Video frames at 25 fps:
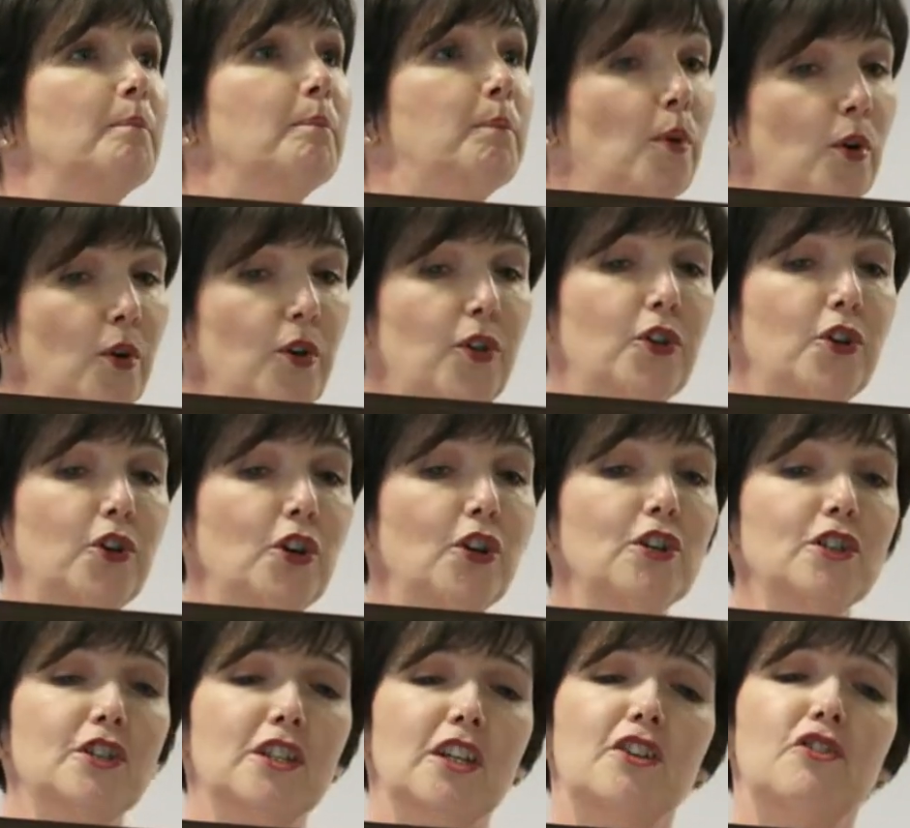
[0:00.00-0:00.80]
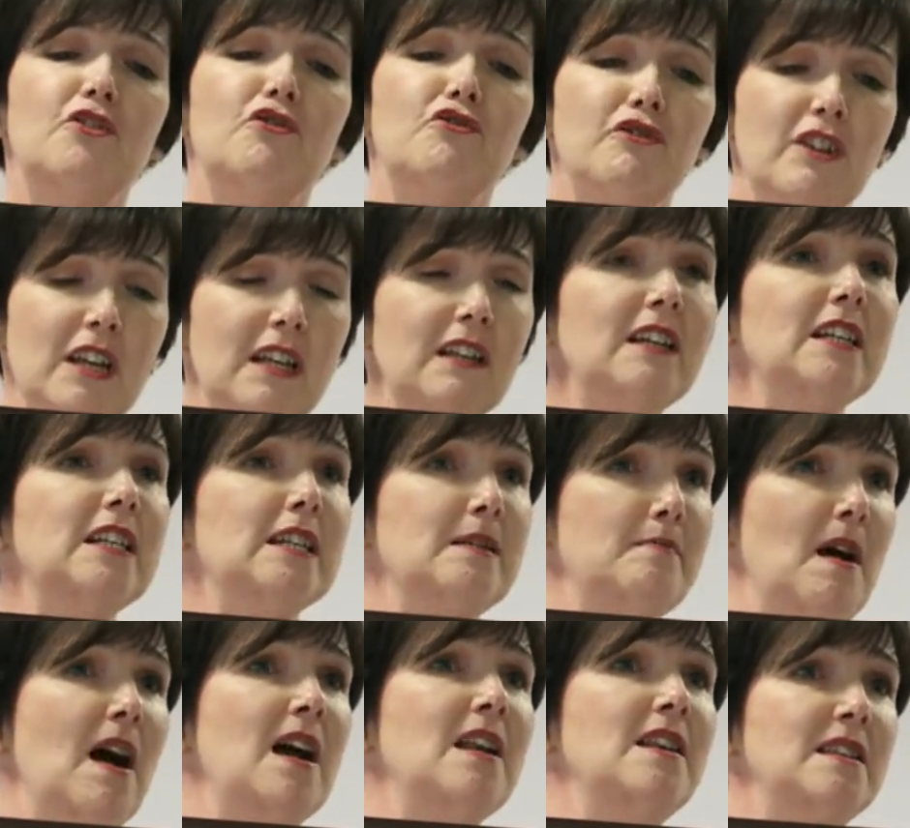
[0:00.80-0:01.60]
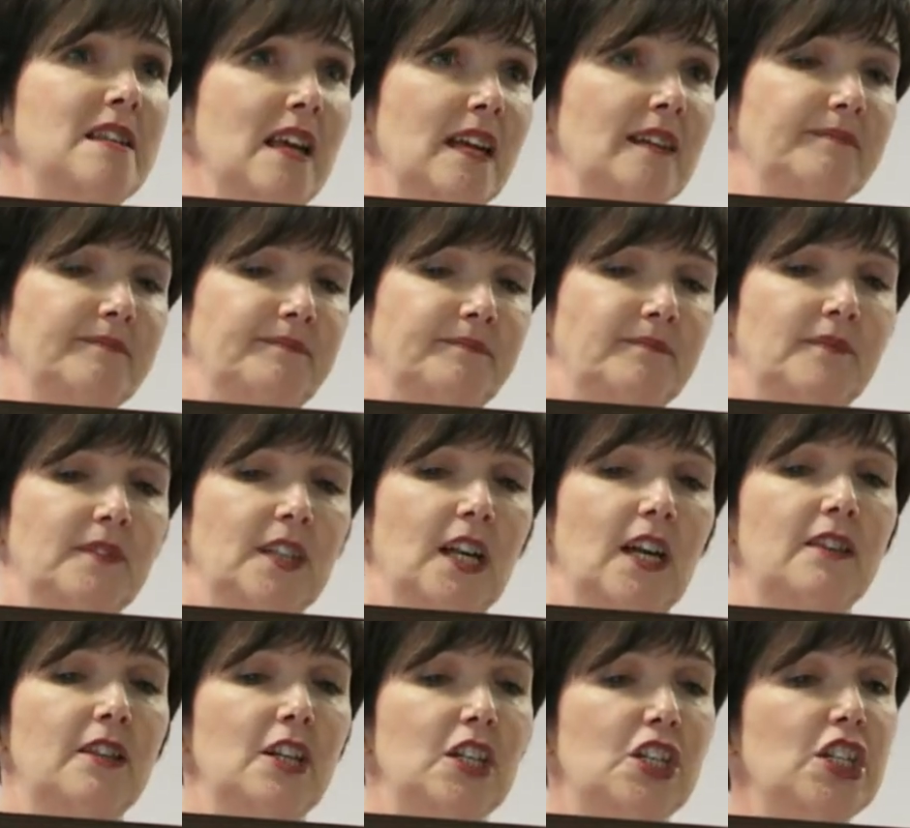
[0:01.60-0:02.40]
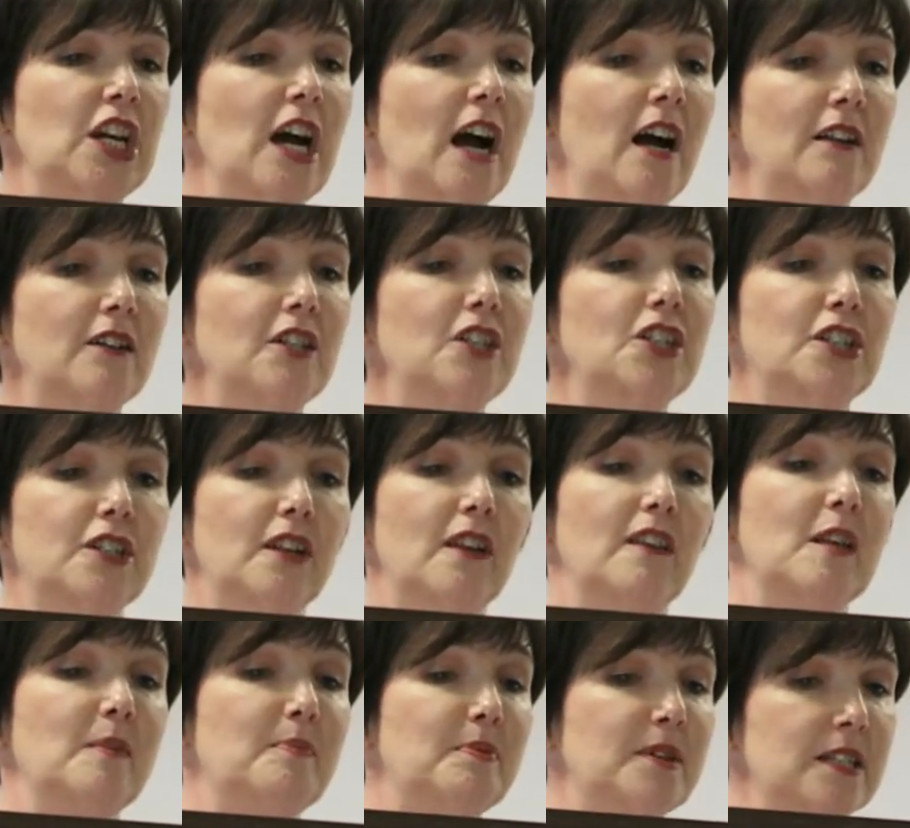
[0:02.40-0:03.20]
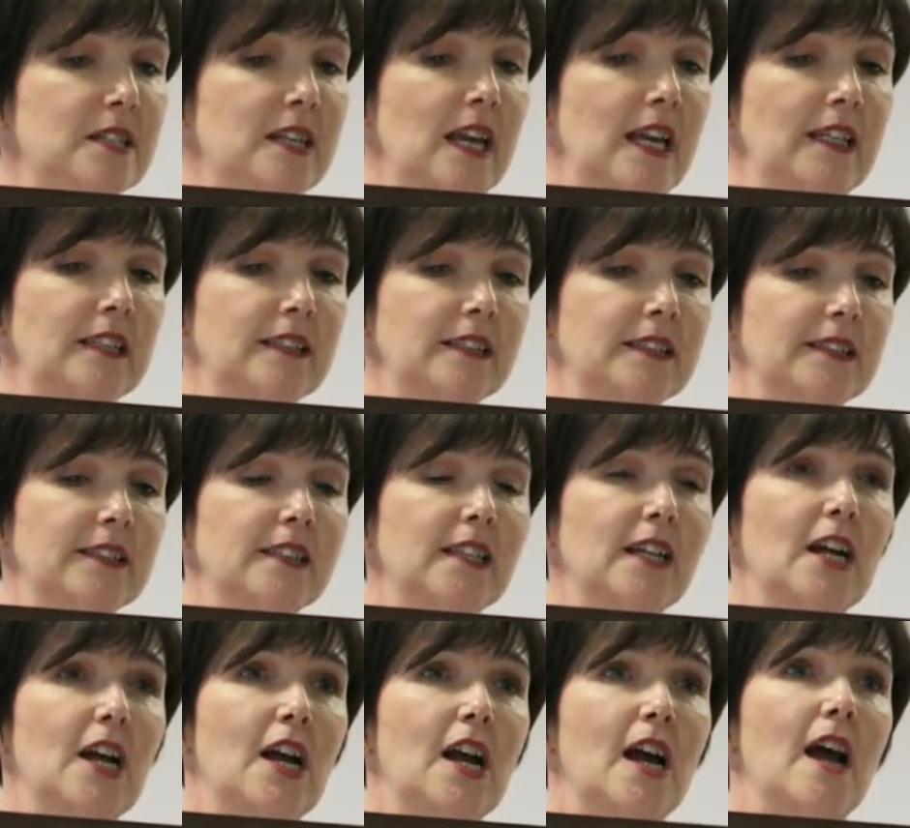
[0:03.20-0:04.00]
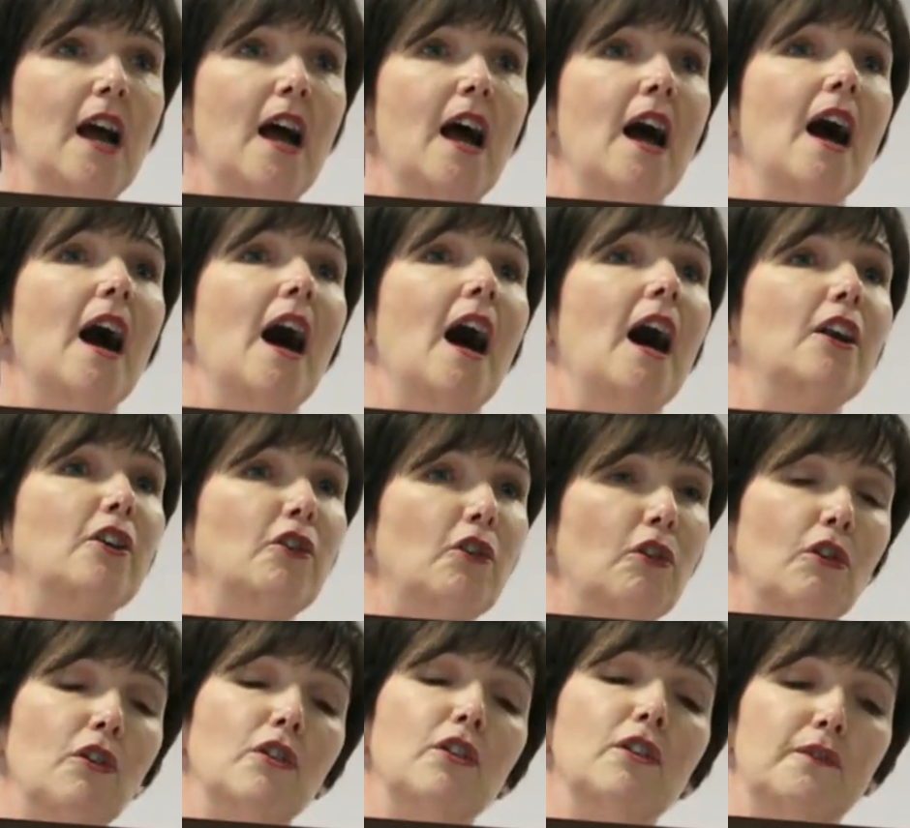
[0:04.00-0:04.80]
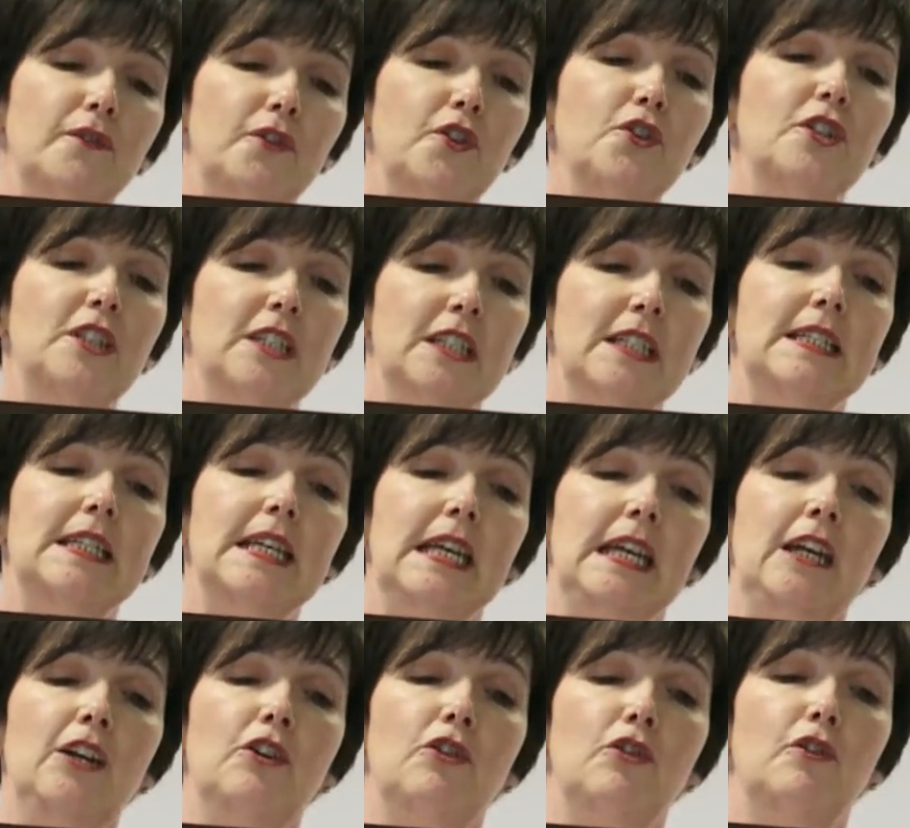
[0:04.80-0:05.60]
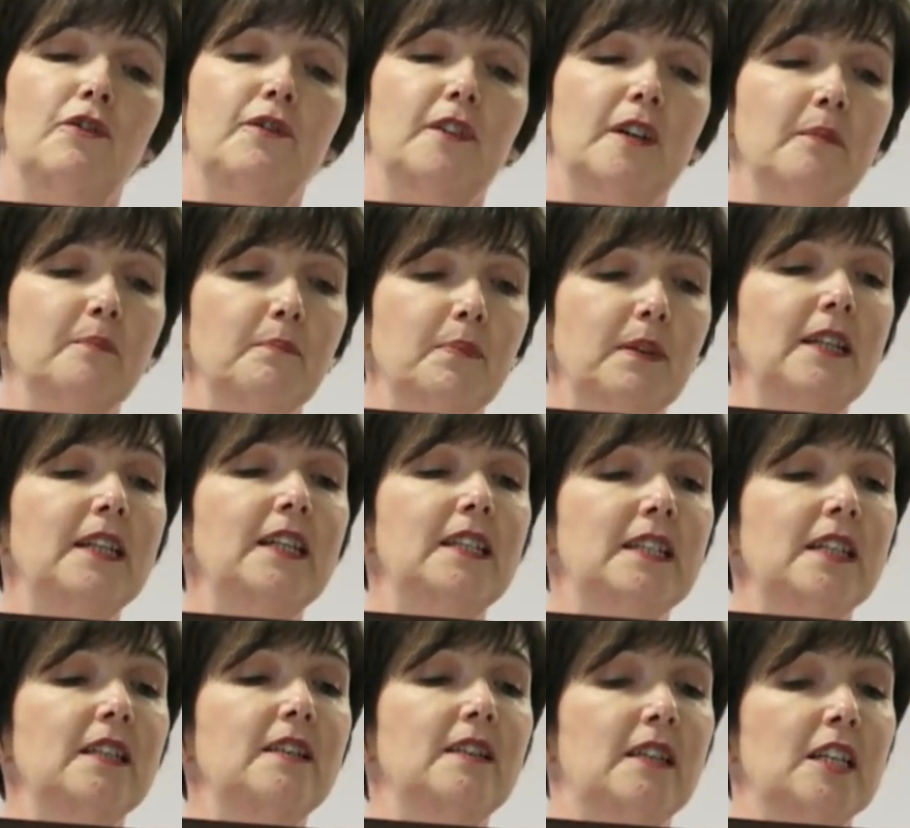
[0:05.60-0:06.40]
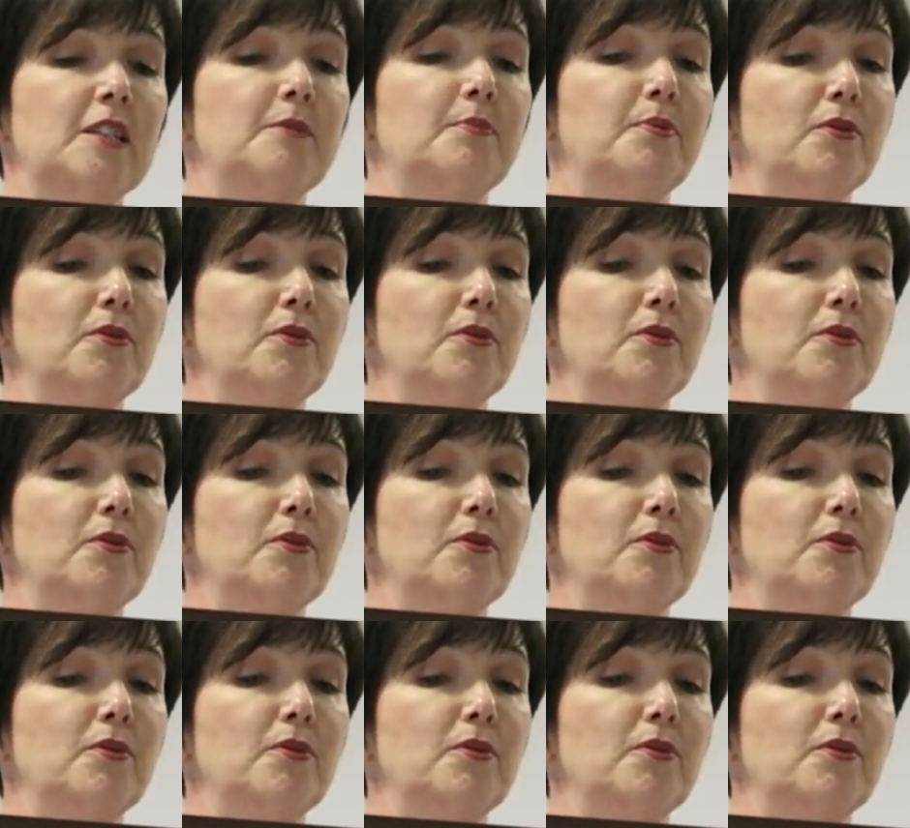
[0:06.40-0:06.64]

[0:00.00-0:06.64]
Both routes are really demanding in the challenge that they present, and all of you today who've completed this